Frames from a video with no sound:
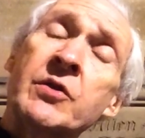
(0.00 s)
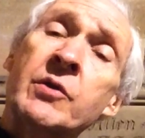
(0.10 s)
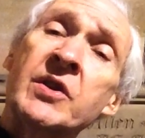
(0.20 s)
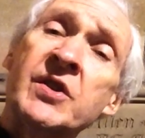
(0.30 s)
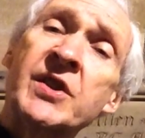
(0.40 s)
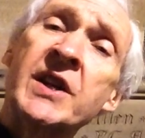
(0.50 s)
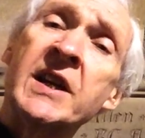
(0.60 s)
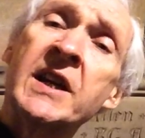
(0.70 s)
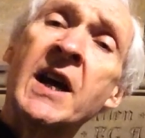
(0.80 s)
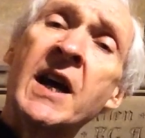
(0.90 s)
You can
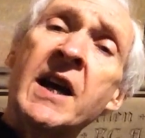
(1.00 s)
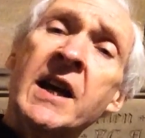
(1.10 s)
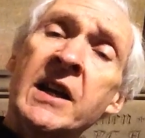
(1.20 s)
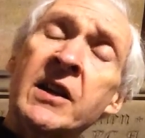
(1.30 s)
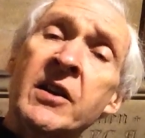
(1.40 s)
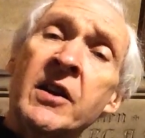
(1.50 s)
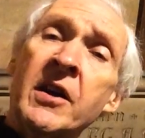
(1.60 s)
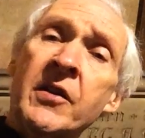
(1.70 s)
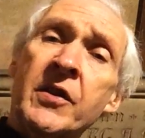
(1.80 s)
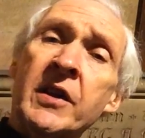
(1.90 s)
see in
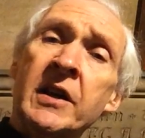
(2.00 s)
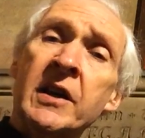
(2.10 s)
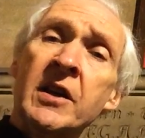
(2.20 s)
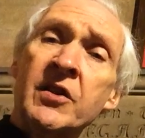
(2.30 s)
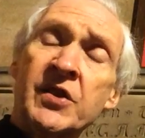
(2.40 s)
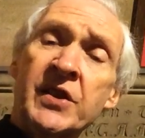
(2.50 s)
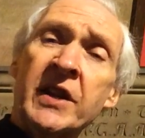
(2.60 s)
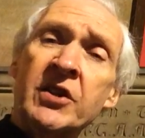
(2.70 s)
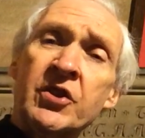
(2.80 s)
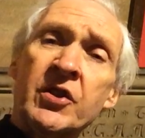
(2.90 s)
the
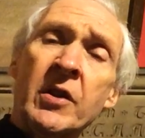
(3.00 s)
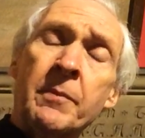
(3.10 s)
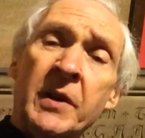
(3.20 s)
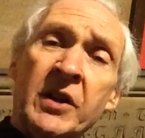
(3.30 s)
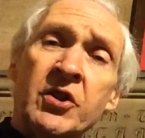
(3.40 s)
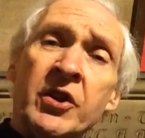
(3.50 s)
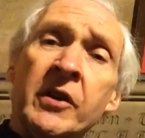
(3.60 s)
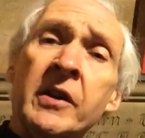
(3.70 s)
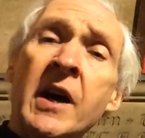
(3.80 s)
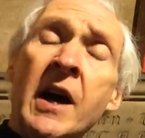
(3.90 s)
station the picture,